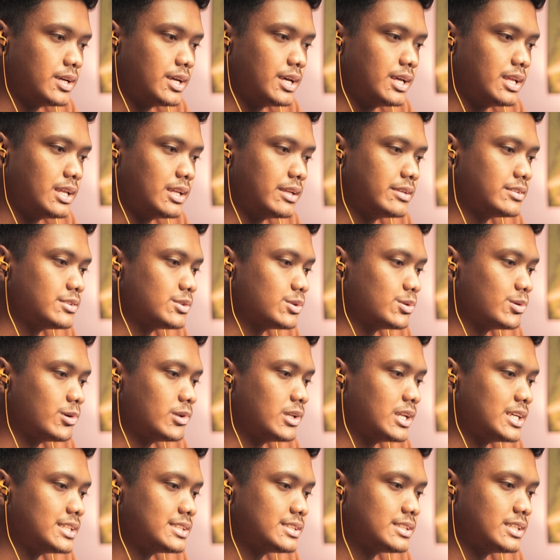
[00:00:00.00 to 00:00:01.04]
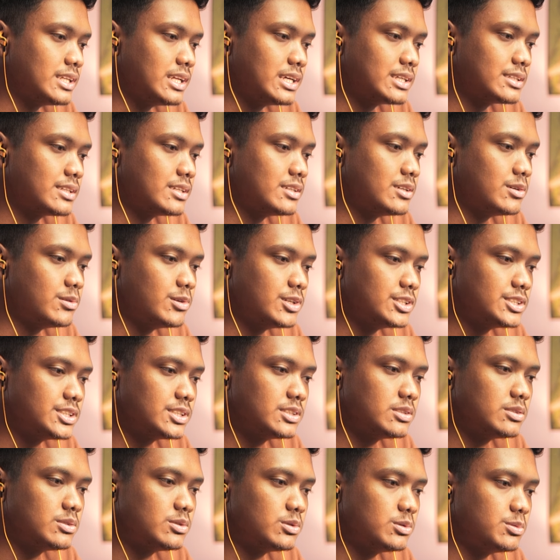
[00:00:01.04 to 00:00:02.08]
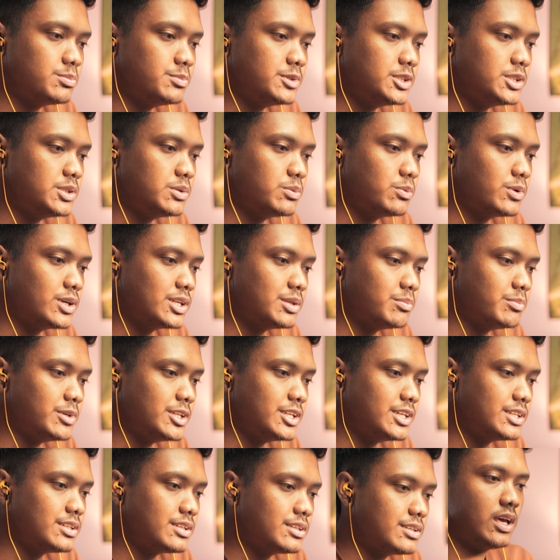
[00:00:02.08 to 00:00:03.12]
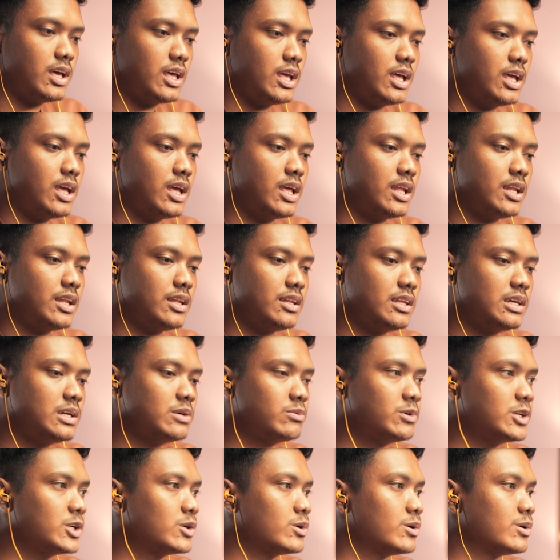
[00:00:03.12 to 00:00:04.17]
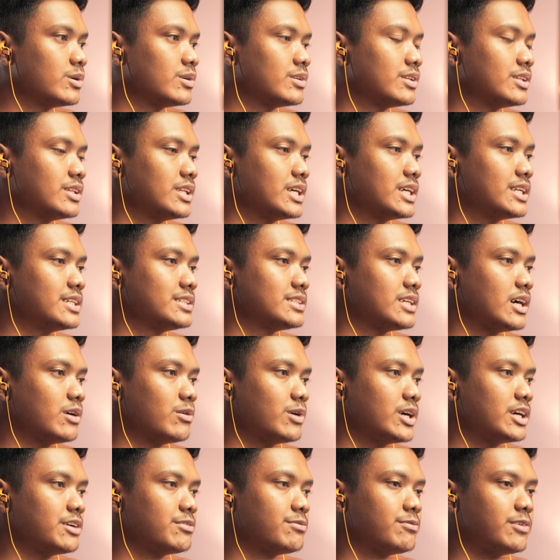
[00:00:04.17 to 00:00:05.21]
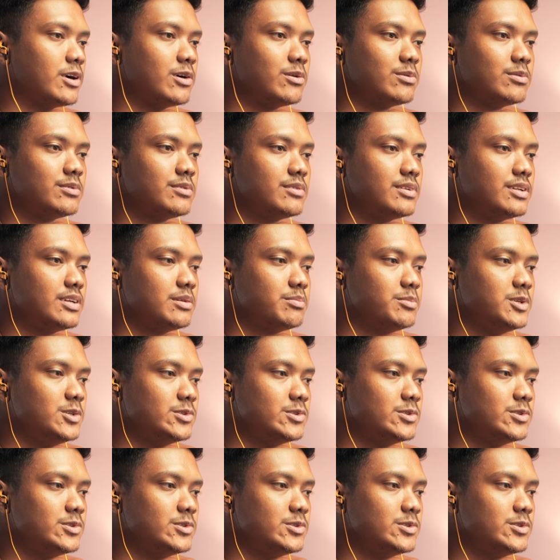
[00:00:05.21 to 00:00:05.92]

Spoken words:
And so let's select the duration to be 1 minute, and there we go. That is how I found the